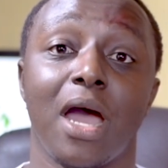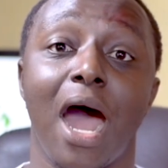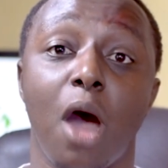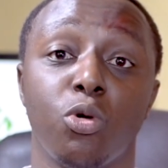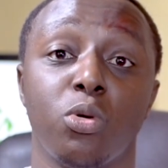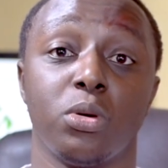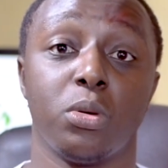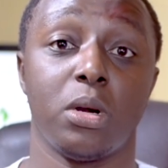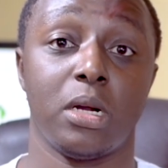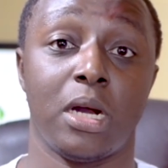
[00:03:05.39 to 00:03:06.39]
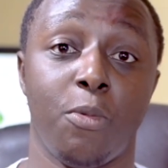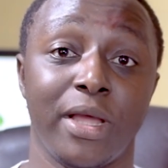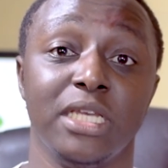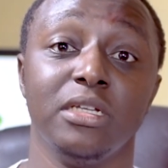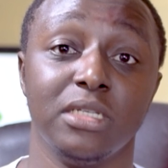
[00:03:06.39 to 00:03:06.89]
how a
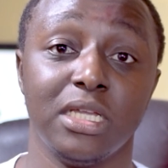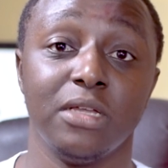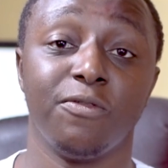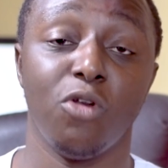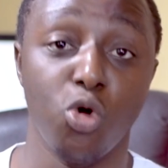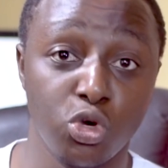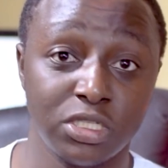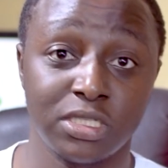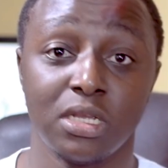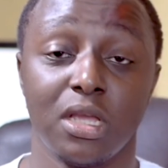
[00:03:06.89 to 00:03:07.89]
wedding day flows,